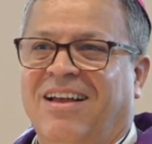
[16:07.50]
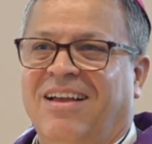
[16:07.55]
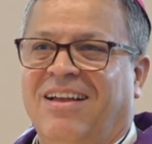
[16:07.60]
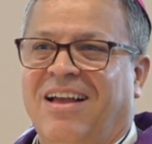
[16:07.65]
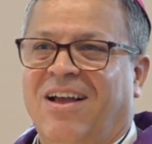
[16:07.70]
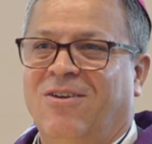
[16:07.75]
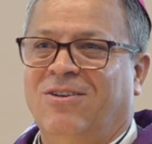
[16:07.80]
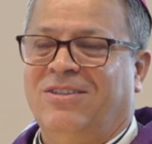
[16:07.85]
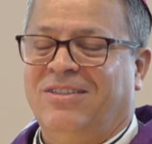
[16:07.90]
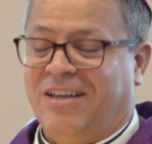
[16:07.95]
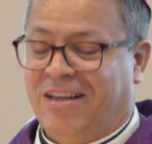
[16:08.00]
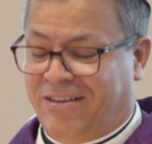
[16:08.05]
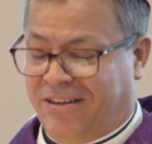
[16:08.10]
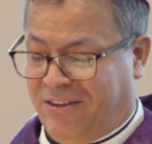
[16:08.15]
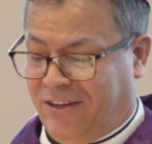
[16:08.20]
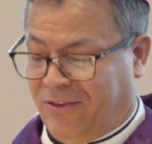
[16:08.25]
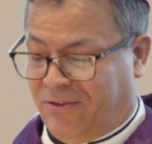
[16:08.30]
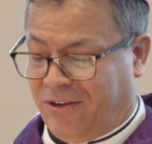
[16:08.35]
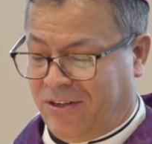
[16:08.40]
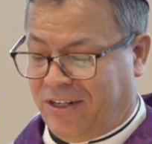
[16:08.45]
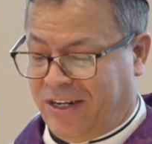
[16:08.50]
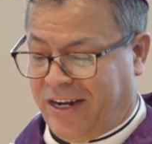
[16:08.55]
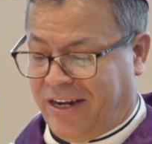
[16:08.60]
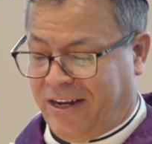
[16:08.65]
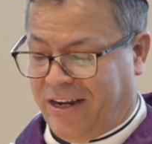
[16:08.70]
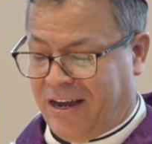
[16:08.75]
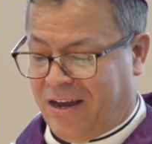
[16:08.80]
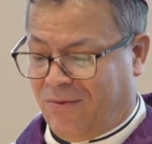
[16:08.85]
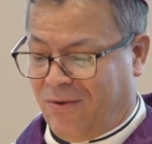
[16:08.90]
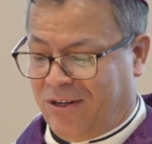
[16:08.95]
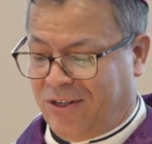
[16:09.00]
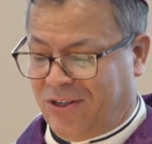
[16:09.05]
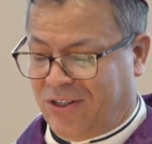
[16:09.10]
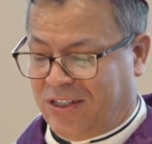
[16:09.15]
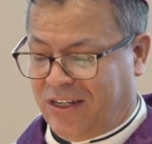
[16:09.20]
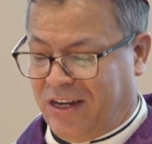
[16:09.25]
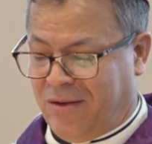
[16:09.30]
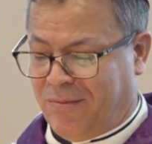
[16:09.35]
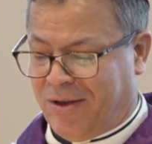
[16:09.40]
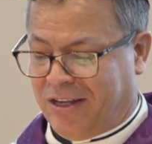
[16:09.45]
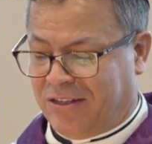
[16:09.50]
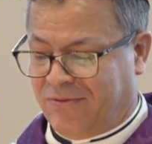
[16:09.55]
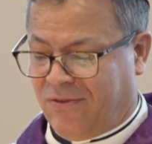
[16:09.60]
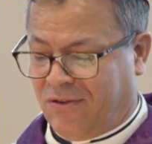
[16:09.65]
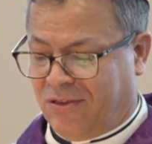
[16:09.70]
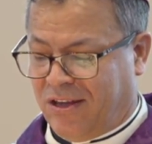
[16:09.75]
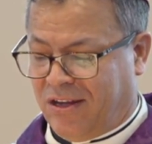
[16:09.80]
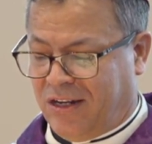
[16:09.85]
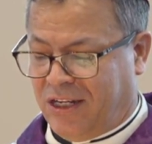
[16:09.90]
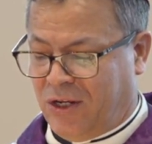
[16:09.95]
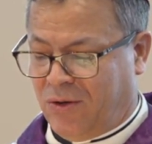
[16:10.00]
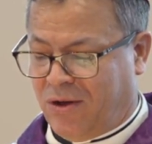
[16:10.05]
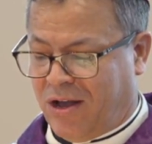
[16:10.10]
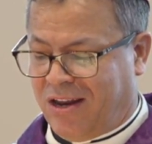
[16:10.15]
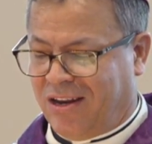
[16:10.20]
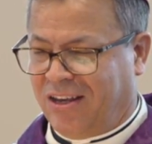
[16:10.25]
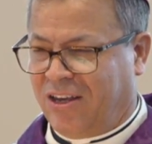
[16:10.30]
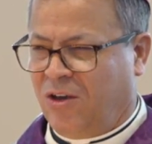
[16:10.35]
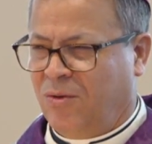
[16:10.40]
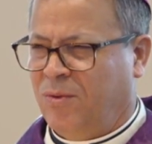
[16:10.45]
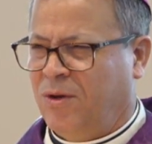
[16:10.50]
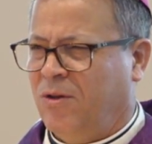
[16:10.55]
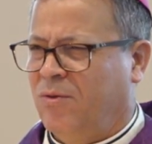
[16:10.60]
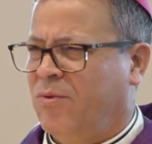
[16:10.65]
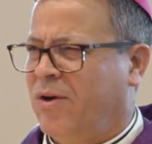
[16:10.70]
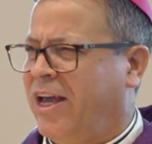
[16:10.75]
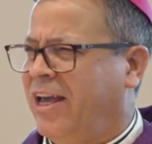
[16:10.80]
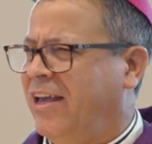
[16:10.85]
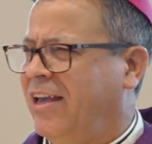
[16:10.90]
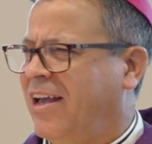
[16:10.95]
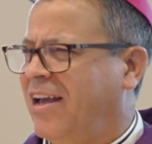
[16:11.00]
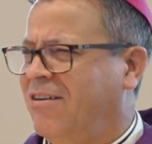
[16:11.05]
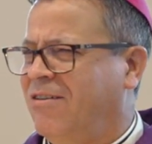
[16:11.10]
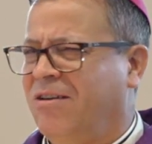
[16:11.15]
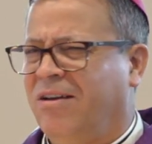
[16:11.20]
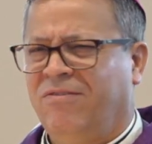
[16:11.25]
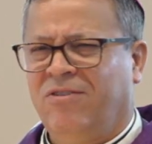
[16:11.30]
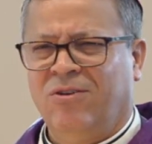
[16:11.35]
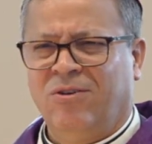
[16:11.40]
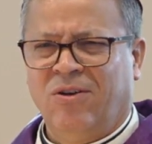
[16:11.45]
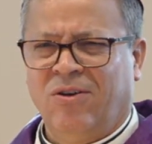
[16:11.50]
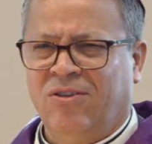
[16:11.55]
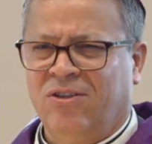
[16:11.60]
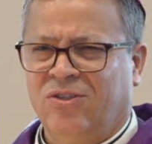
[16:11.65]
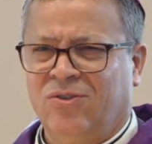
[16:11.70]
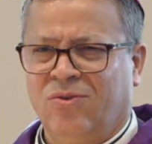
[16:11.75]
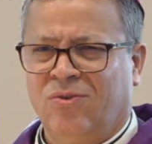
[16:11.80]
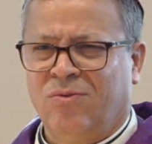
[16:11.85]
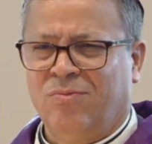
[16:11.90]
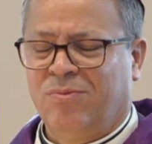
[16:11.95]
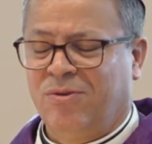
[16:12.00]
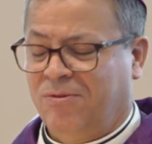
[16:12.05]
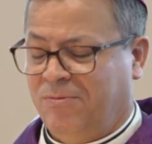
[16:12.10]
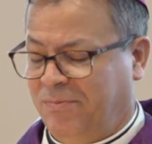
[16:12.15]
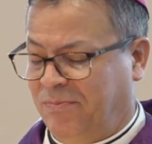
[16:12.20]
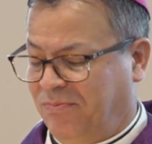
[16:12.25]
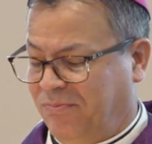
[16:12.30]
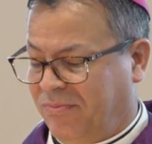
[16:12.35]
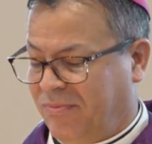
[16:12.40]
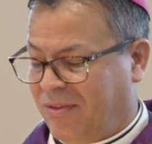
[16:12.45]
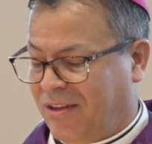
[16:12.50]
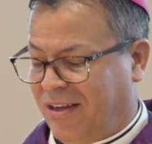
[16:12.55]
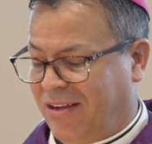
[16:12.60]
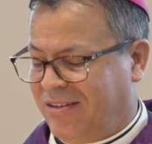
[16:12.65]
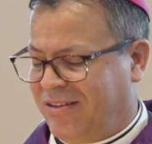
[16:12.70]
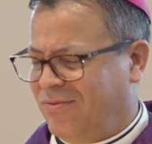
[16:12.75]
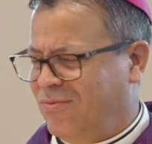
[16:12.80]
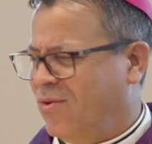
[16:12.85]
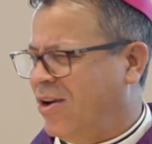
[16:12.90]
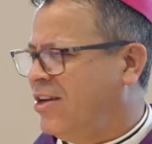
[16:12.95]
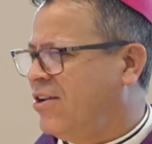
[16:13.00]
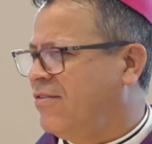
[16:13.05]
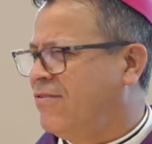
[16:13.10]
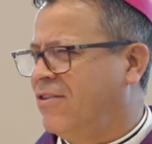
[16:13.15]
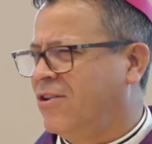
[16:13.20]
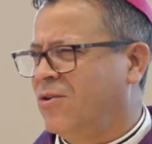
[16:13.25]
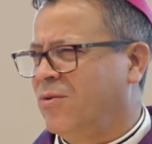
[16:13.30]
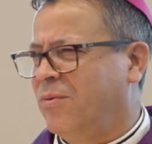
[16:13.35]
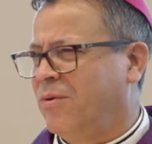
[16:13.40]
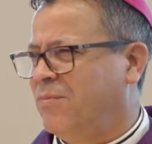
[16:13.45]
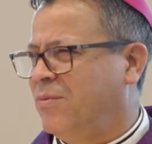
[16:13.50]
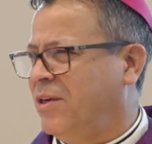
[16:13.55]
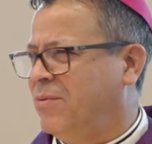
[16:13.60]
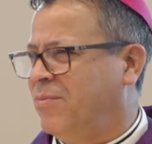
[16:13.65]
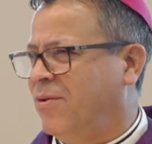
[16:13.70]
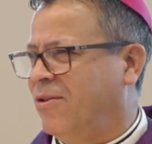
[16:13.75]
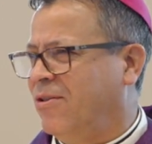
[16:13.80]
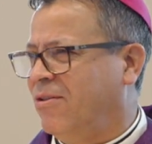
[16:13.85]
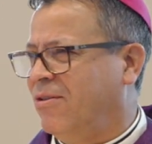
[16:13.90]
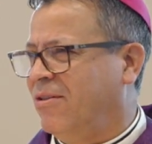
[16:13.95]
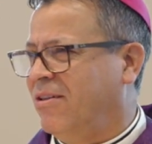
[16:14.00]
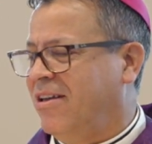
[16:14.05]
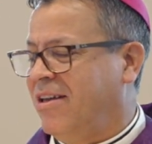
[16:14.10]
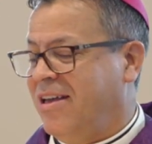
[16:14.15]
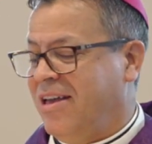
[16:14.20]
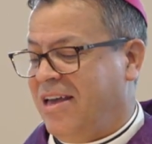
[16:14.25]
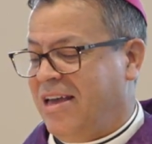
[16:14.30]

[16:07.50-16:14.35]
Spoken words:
I was telling the other day, I went to say a mass for the New Catechumenal Way. I don't know if you know this group. It's a wonderful group of people.